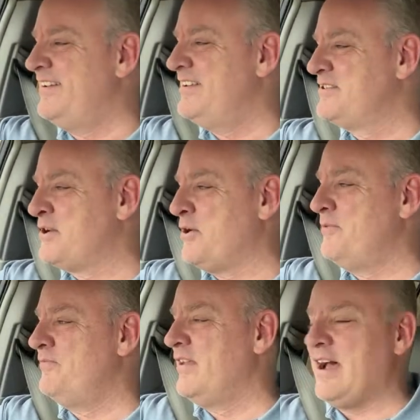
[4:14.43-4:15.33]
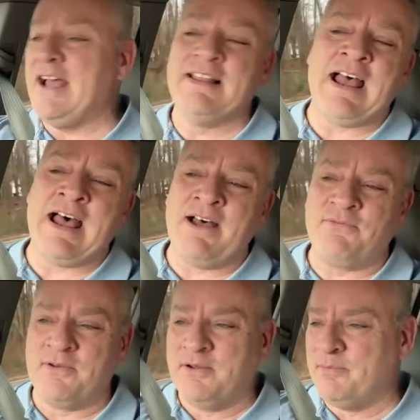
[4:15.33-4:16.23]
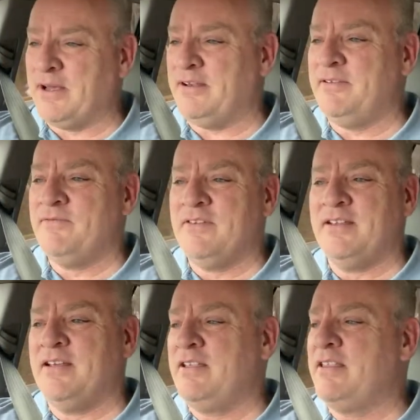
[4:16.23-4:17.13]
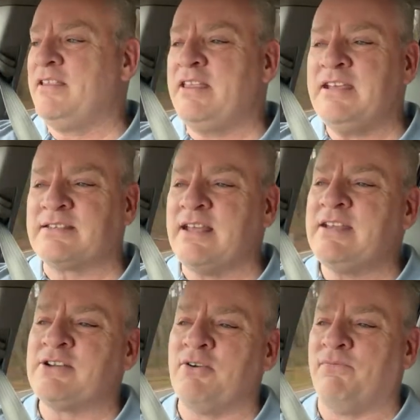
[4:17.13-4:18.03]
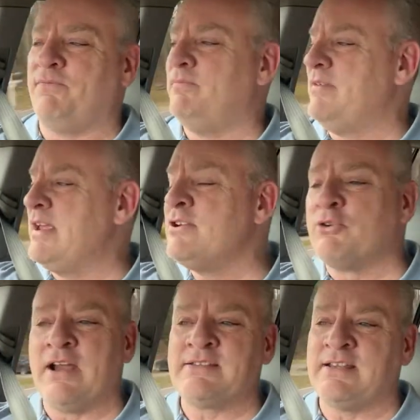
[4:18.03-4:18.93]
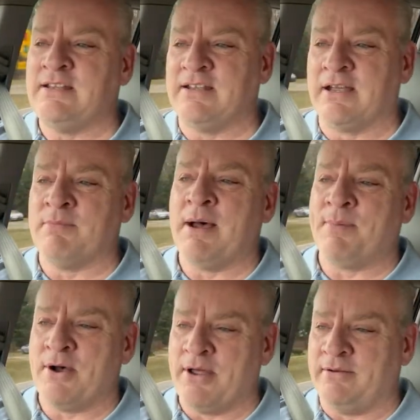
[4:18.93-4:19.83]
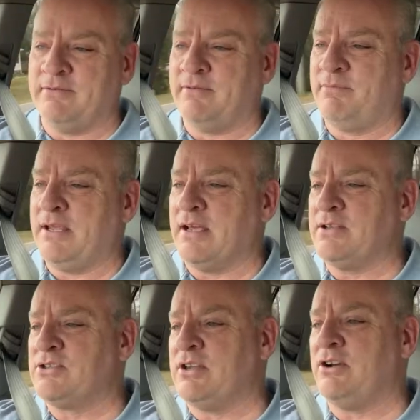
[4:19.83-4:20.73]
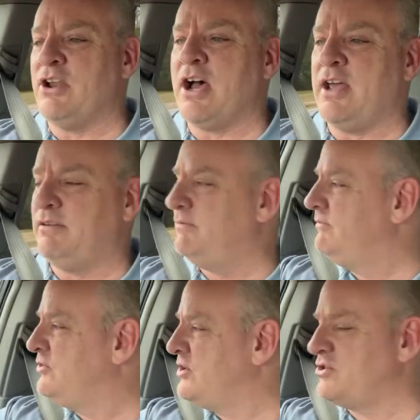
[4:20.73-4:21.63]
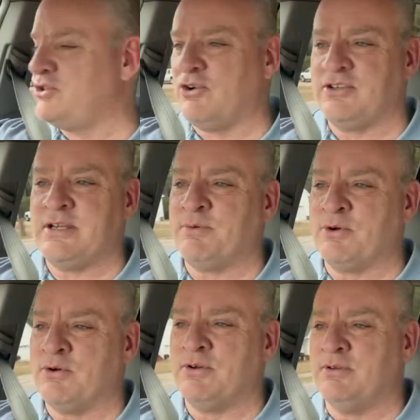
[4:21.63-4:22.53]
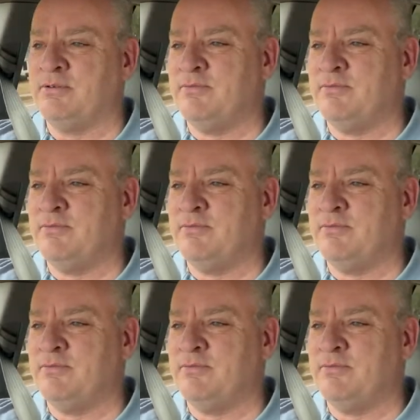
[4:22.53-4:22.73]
So, I laugh, but these things are interesting to come up on because they're not just your typical